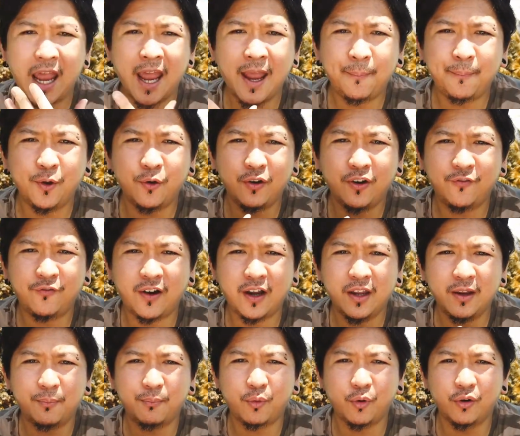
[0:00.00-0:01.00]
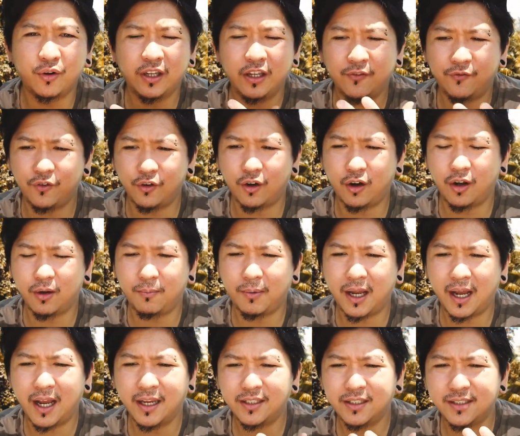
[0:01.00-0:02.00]
air purifier pro give you all,
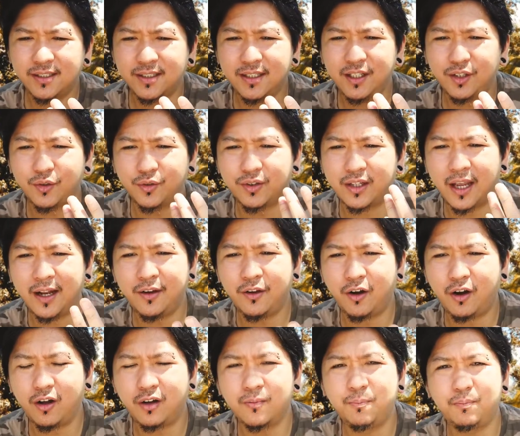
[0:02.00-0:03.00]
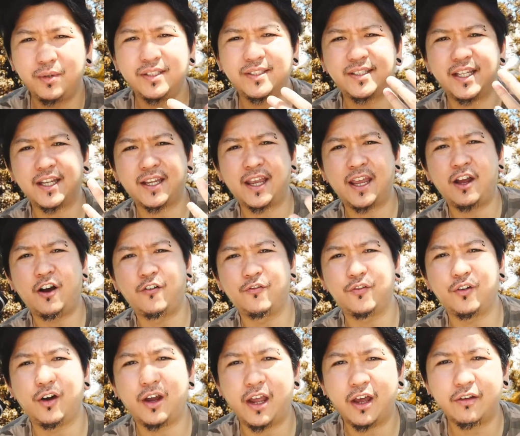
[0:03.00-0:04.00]
but I just need to tell you all, please take care of
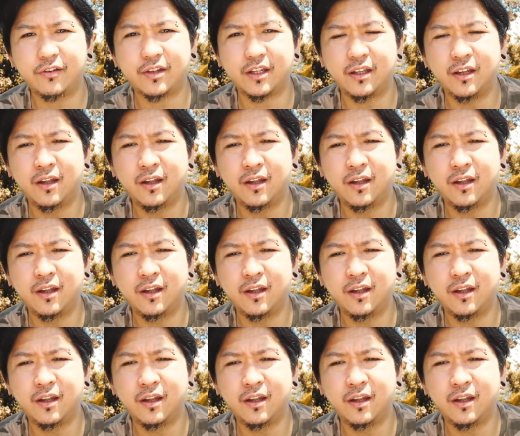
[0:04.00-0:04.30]
your health.